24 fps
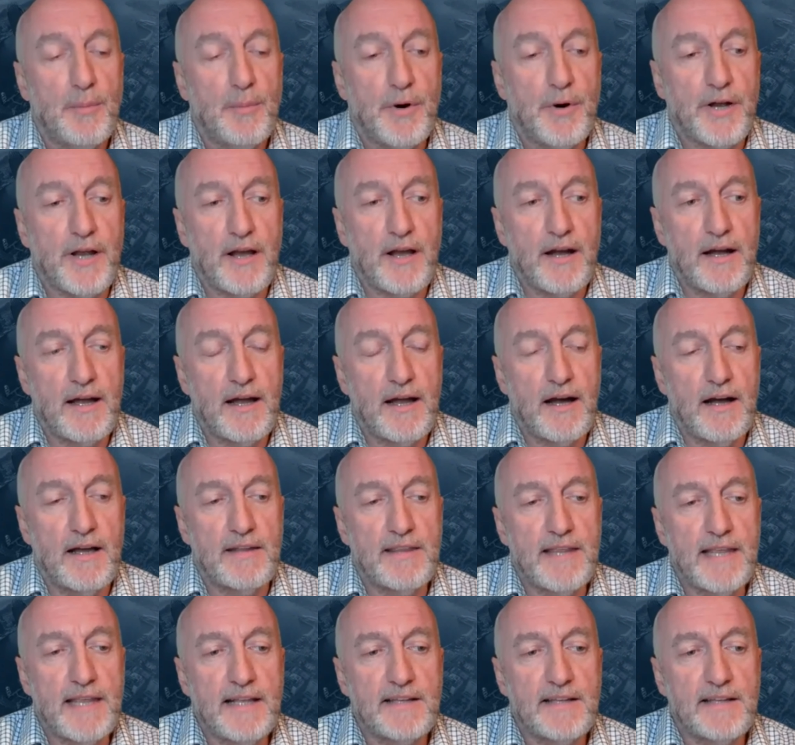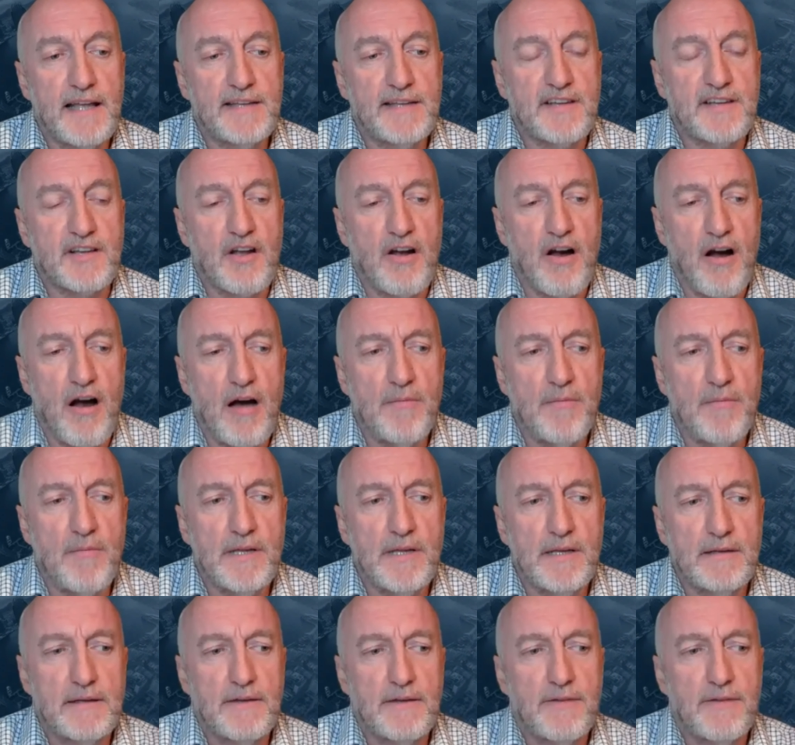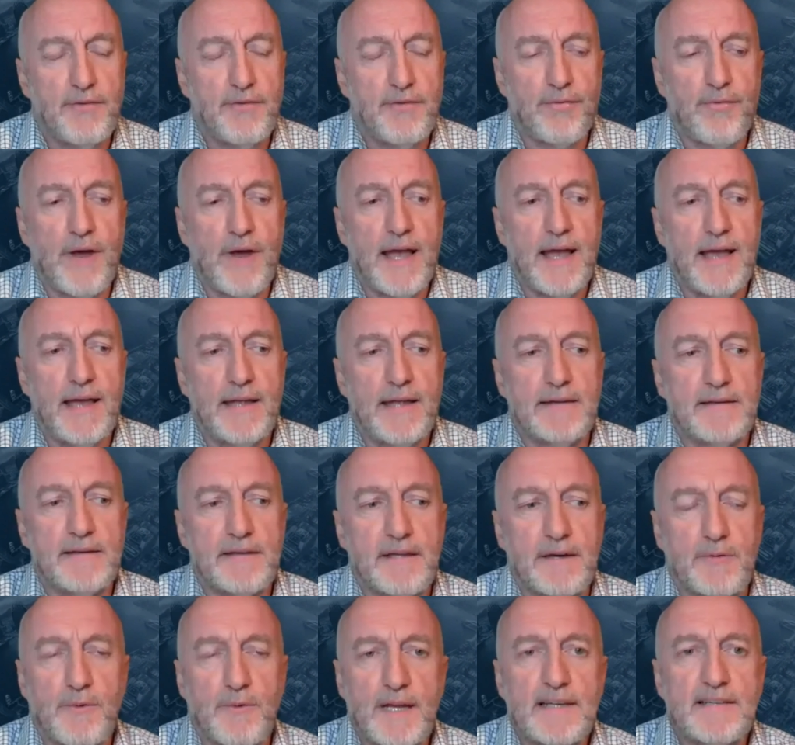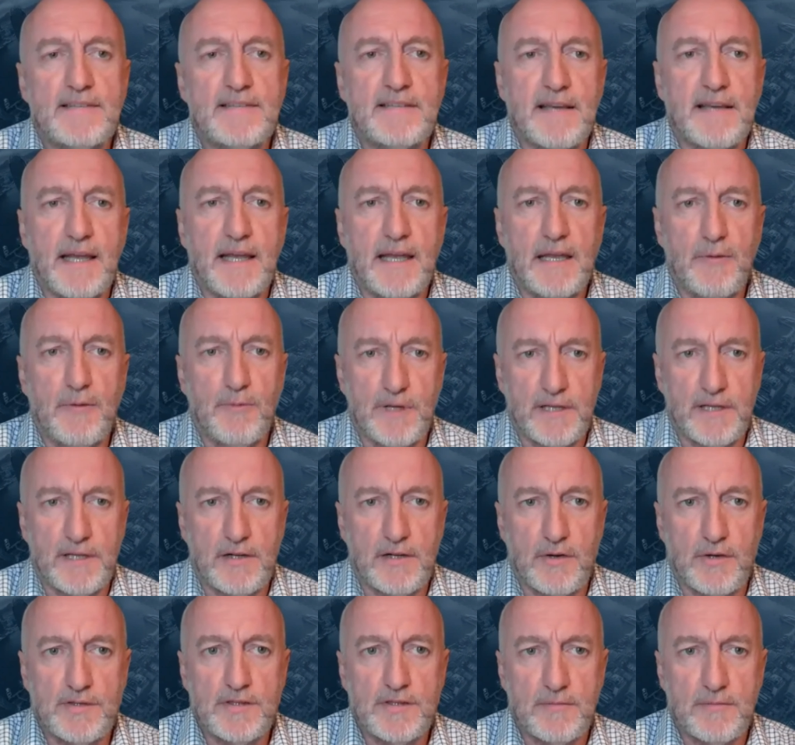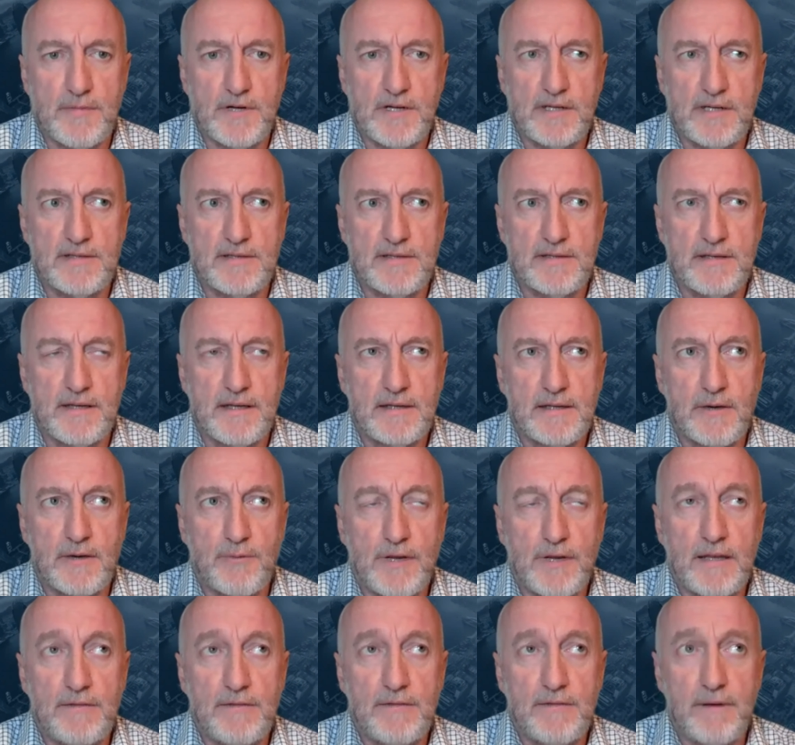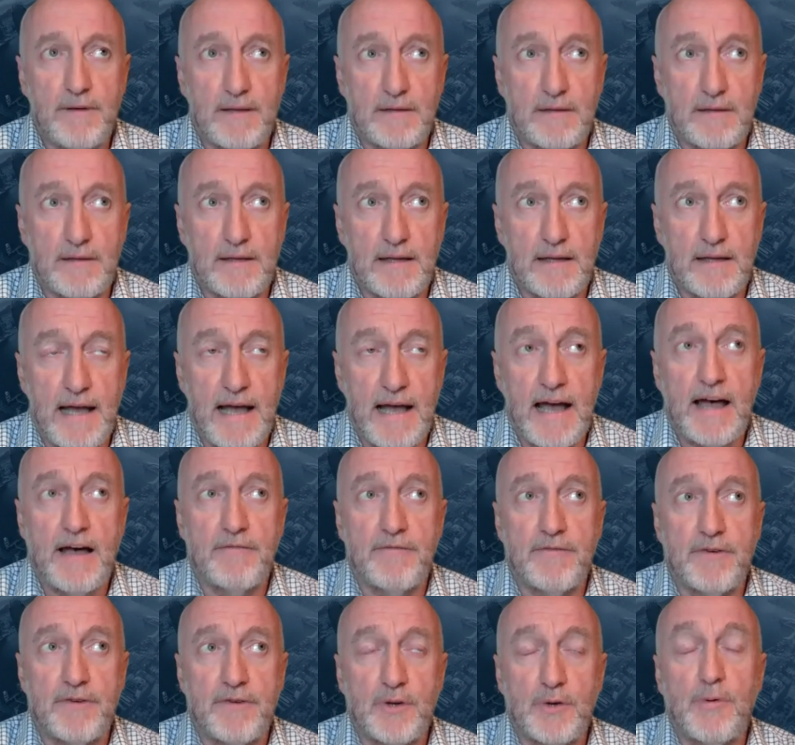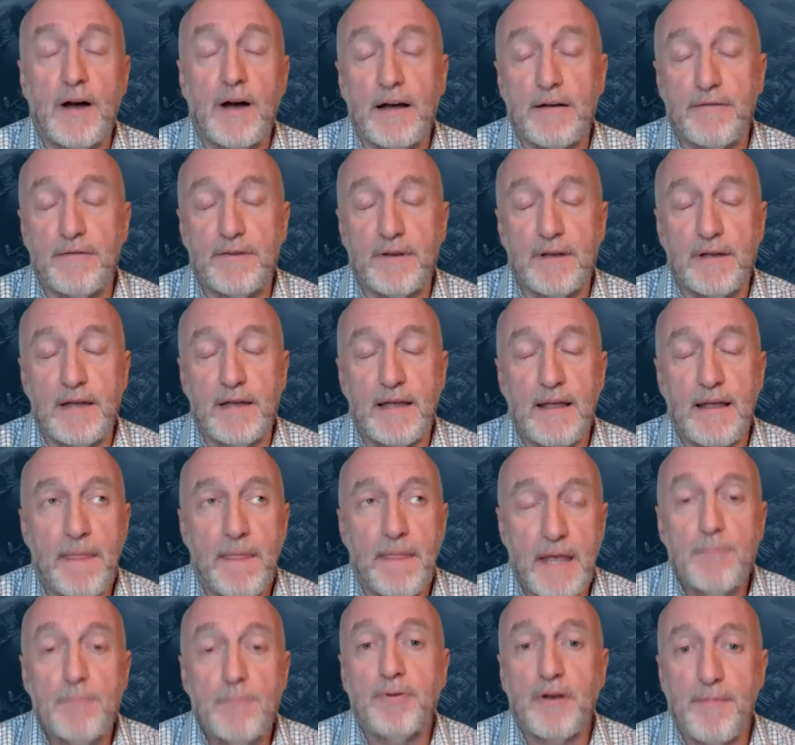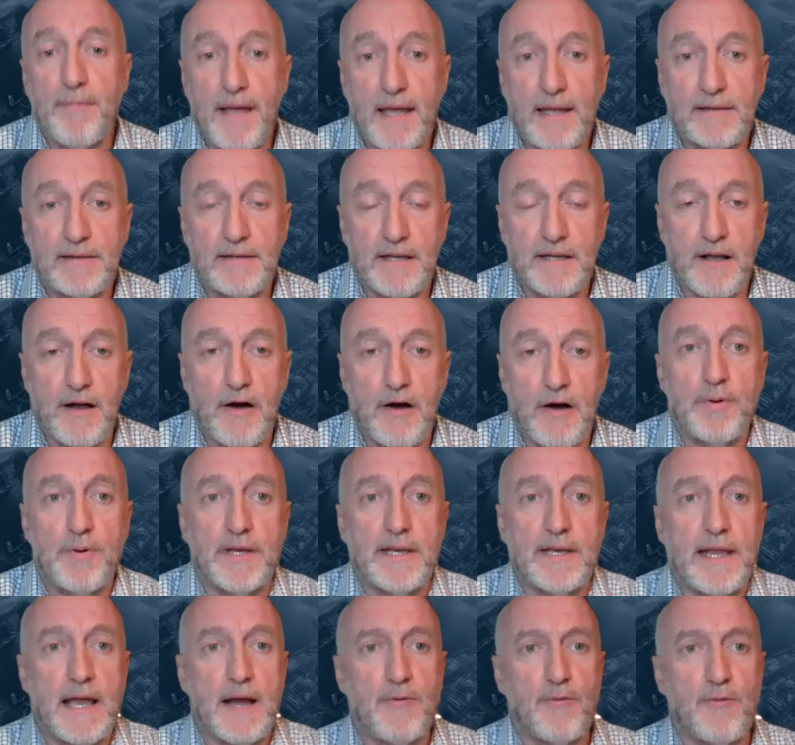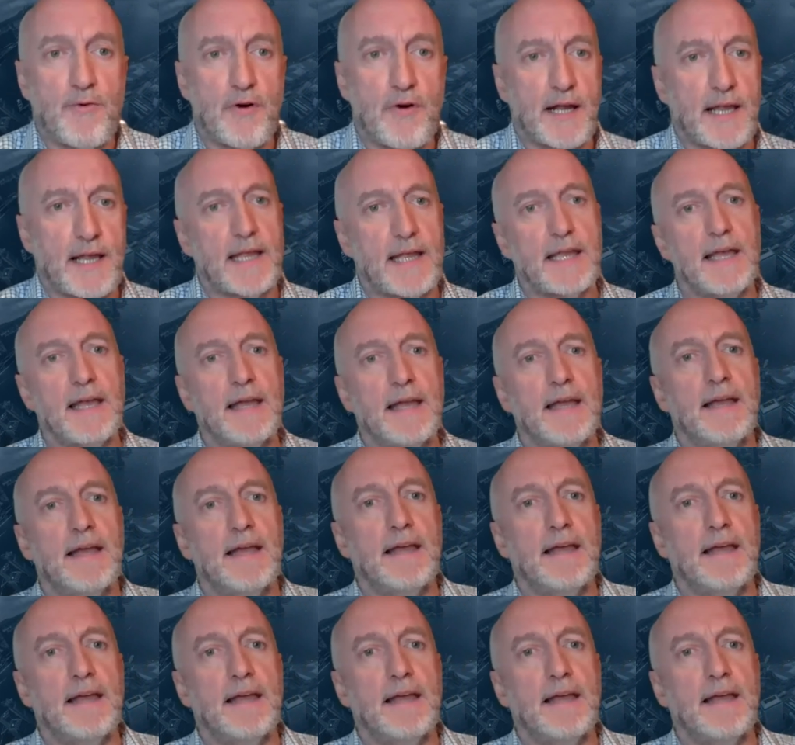But I think it's a common thread that we see with the customers that we have who have implemented open networking.